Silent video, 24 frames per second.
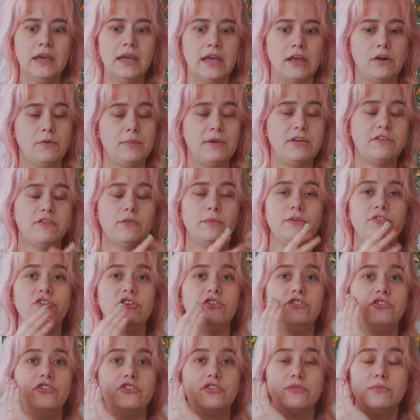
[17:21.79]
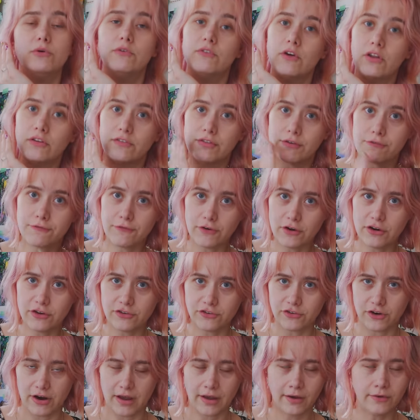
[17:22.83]
It'll be so much easier to move all of the
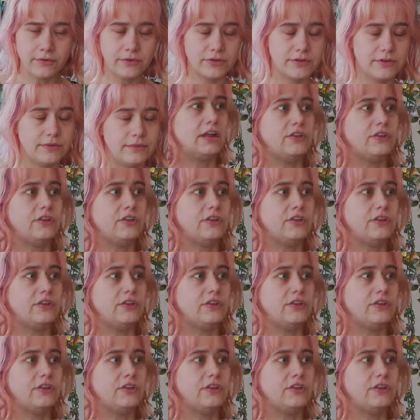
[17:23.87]
furniture out.